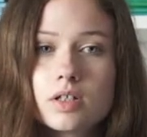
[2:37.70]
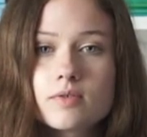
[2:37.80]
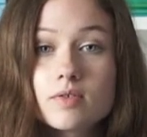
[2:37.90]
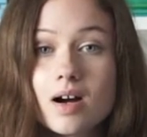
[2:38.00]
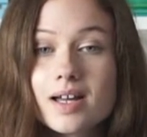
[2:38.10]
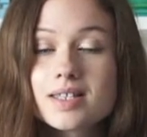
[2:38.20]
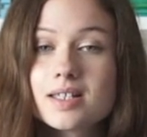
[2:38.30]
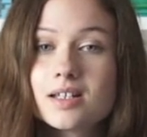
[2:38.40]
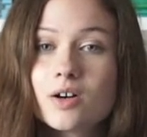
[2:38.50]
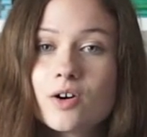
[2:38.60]

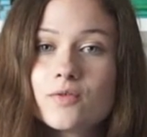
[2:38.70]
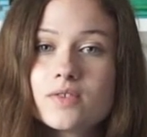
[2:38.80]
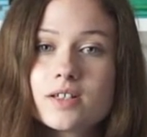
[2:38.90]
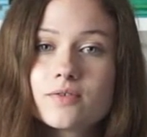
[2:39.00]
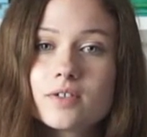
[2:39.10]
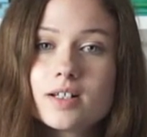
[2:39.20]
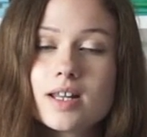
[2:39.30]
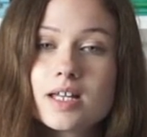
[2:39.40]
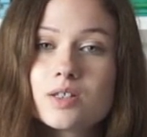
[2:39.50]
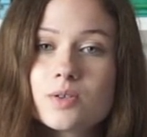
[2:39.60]
variety of
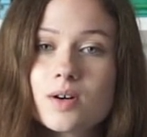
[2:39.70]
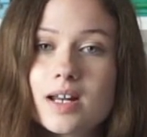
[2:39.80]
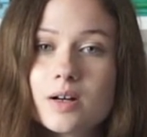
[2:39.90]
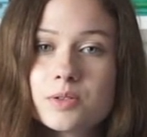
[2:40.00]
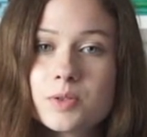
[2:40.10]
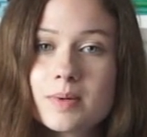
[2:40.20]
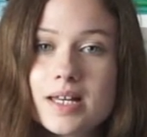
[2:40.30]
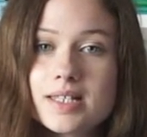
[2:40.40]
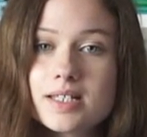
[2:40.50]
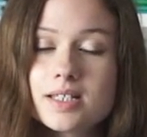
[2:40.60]
different indoor and outdoor
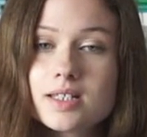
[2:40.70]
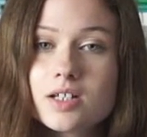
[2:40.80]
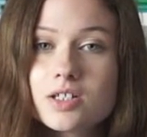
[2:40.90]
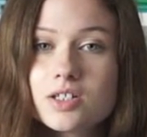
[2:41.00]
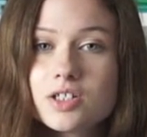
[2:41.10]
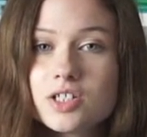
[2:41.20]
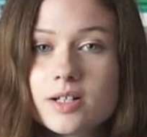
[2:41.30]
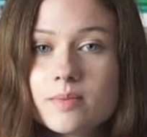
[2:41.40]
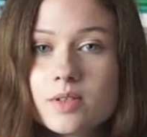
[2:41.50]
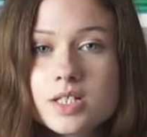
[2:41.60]
places such as the
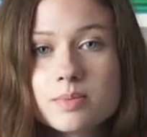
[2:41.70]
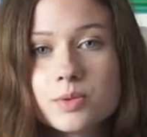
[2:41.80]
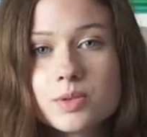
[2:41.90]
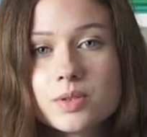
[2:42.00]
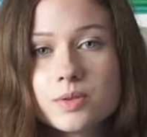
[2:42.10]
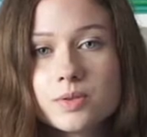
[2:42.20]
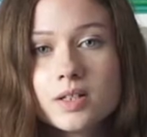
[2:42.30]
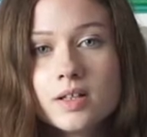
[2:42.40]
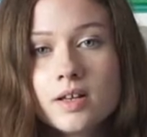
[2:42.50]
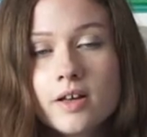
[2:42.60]
gym, the sports hall,
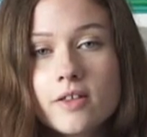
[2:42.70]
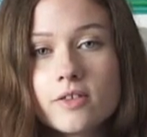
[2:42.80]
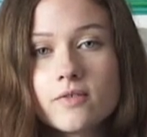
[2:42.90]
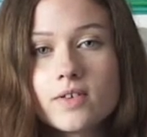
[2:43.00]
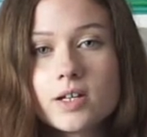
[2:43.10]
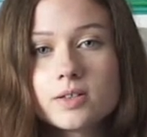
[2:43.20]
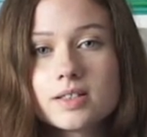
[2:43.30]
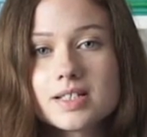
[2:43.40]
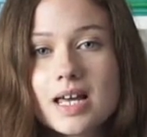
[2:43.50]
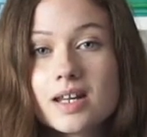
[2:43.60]
the field and
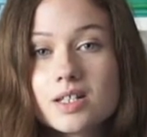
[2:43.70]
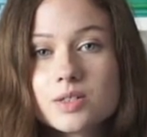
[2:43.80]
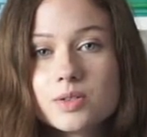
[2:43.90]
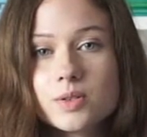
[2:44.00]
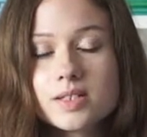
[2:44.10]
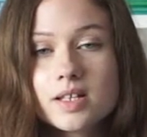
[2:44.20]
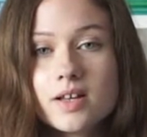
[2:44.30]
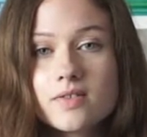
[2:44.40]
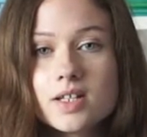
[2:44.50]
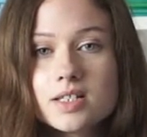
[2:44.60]
the tennis courts.
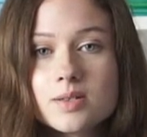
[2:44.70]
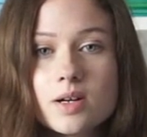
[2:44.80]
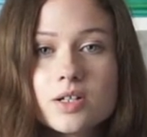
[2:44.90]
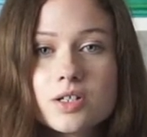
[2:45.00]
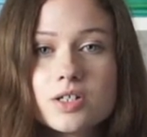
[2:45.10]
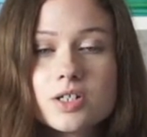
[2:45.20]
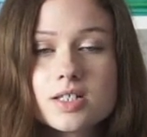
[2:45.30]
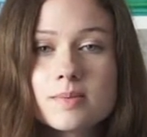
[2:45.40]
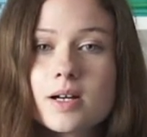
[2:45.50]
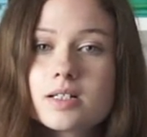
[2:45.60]
This is where you can use the
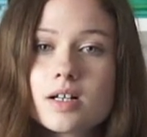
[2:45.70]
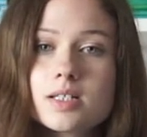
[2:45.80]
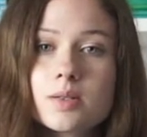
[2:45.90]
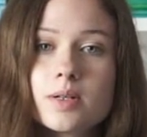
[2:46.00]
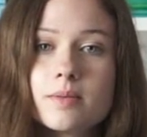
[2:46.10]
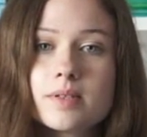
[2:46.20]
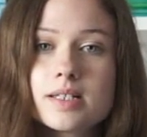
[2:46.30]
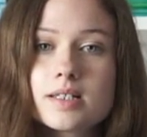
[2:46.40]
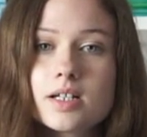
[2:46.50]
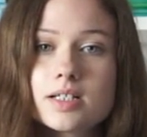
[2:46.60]
specialised
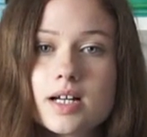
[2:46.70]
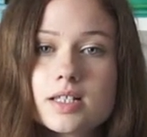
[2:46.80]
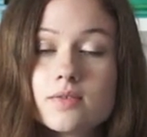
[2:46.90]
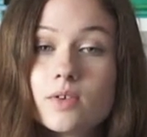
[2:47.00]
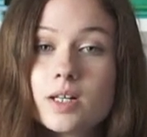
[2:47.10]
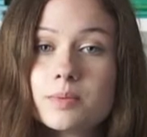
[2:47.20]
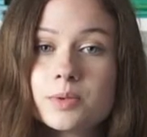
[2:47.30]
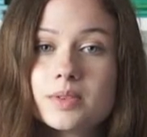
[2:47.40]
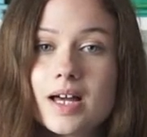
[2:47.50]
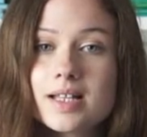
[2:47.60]
equipment such as the volleyball
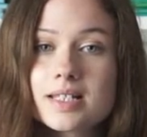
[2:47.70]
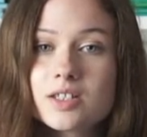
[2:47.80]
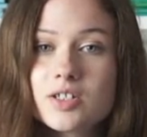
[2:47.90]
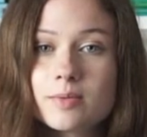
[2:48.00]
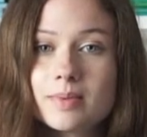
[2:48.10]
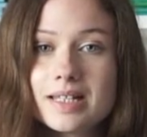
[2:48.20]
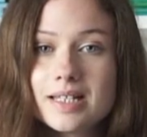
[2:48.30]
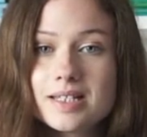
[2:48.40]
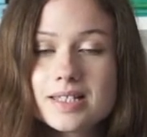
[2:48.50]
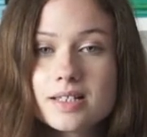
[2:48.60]
nets and the
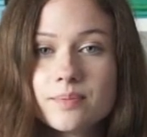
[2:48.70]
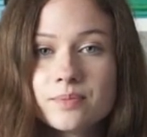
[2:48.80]
trampolines.